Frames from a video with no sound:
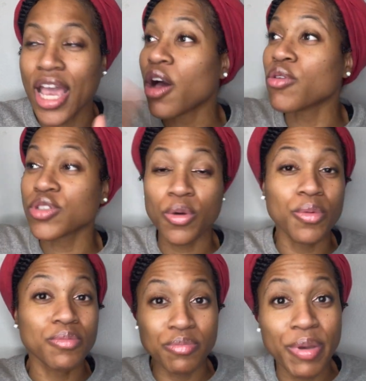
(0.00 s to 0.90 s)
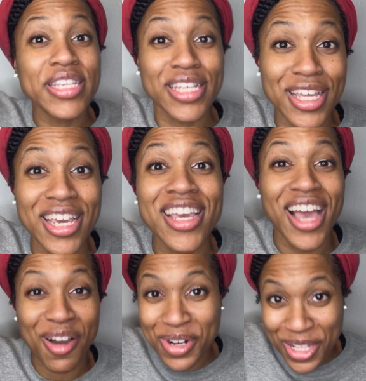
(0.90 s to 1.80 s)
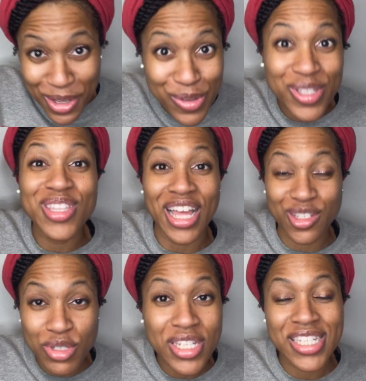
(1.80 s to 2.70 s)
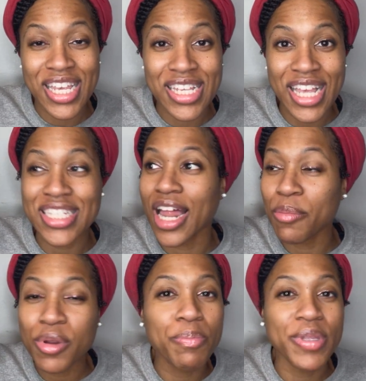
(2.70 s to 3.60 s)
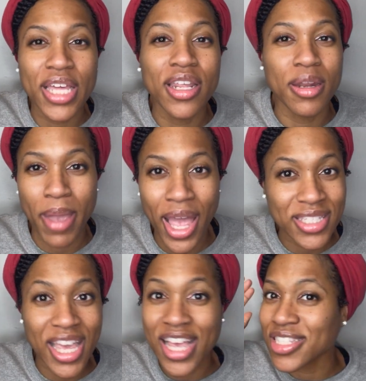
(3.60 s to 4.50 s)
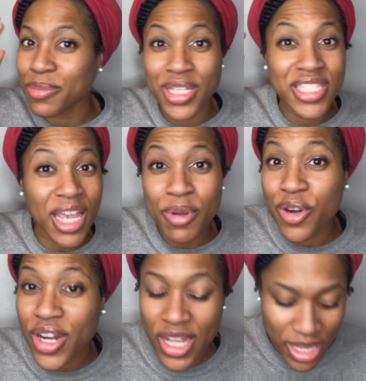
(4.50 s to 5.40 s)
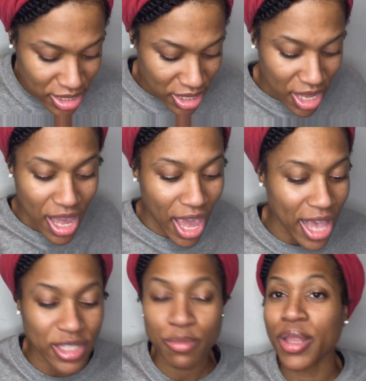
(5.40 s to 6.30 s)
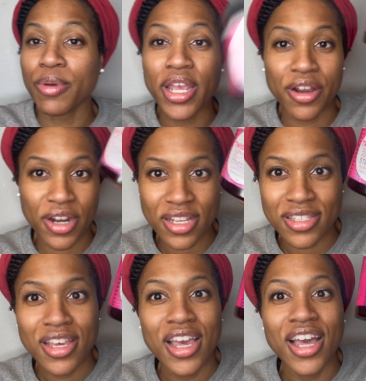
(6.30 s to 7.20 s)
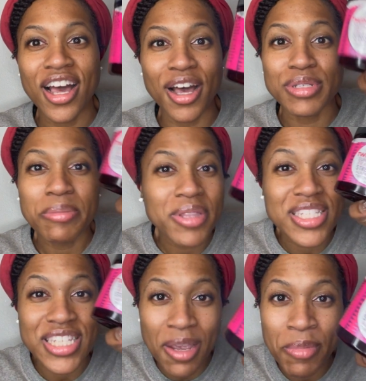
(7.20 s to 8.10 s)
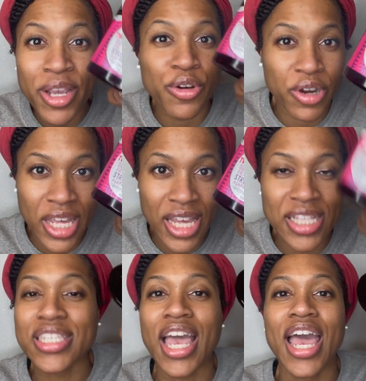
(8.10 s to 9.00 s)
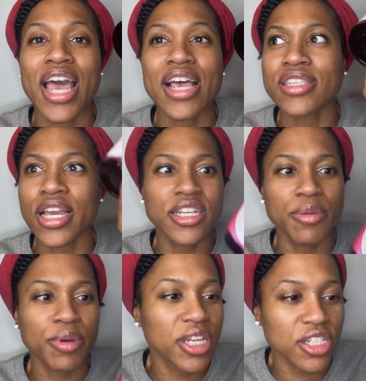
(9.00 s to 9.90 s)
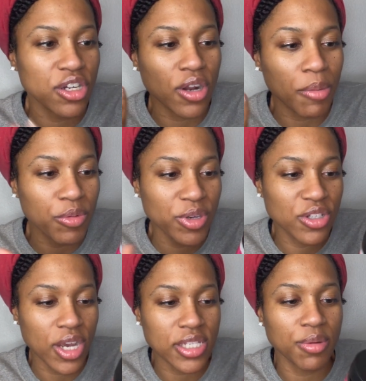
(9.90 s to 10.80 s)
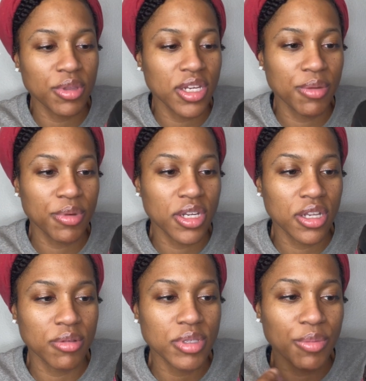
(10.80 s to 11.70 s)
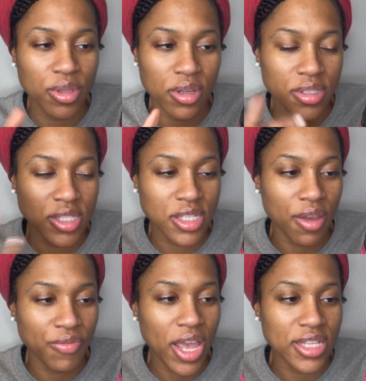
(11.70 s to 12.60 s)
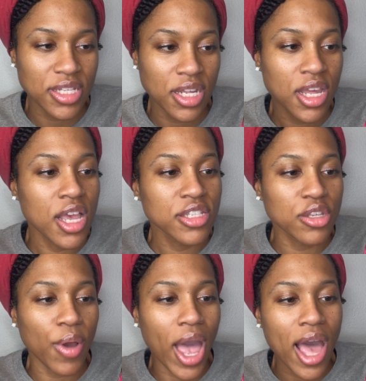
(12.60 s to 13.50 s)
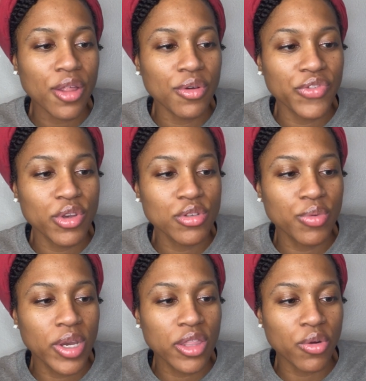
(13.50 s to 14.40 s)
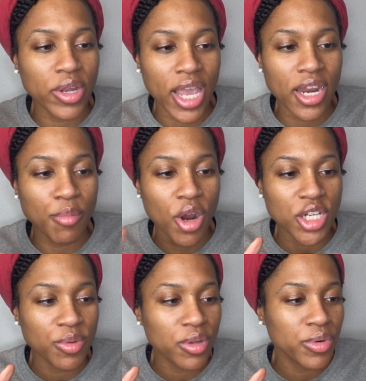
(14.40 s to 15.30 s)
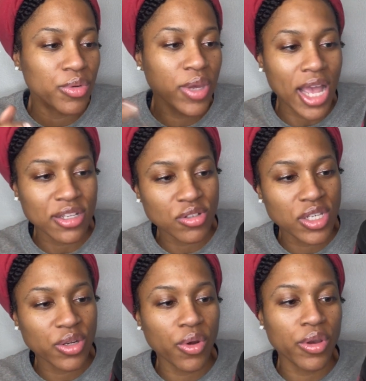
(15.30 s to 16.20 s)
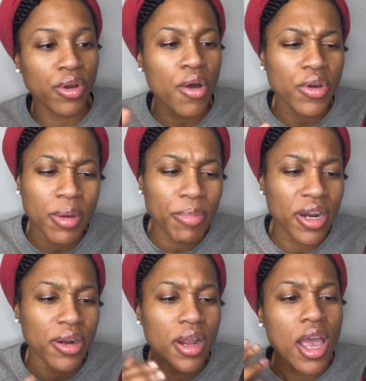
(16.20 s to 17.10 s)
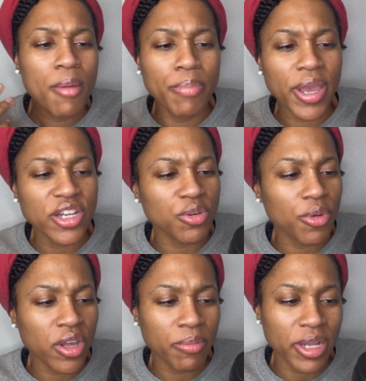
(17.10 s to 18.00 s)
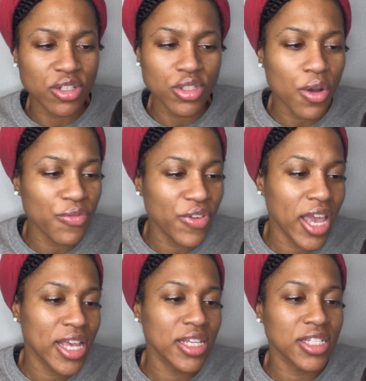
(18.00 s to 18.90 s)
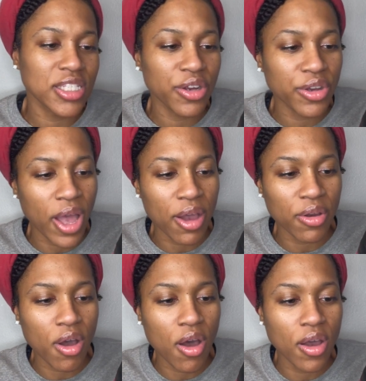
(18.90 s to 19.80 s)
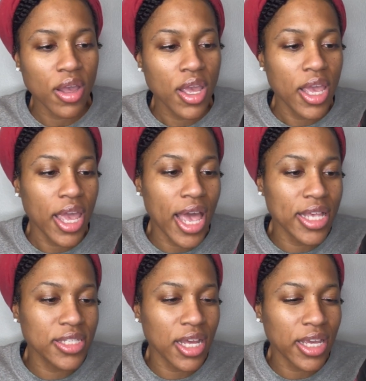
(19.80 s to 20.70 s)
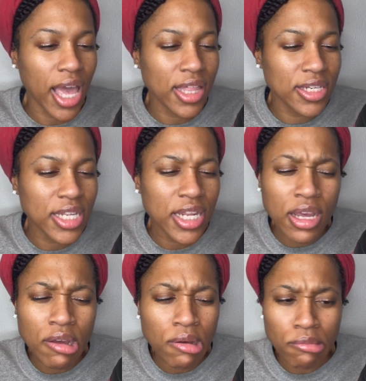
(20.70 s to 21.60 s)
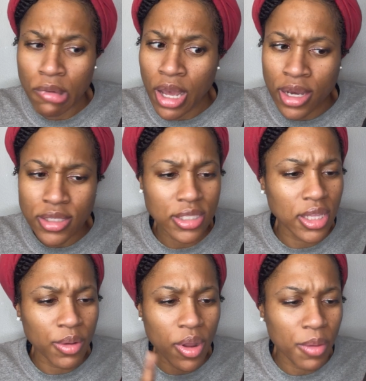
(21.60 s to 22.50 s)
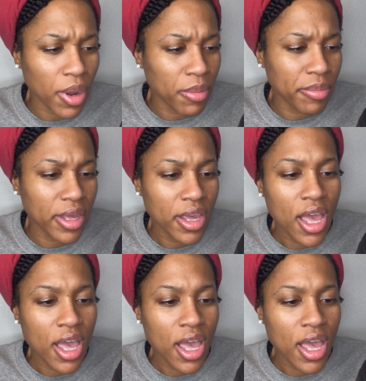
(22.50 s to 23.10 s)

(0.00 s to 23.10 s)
Oh, so basically, I want to use that Twist Assist. I said, I'm going to put that in a mask. It has some of the same ingredients as, by the way, here it is. Uh, some of the same ingredients as like a deep conditioner. I'm going to read you guys some of the deep, uh, some of the stuff it has in it. So aloe infused with organic marshmallow root, castor seed oil, coconut butter, bihidromonium metasulfate, ceteriol alcohol. It has uh, caladium wax. I said that wrong, probably.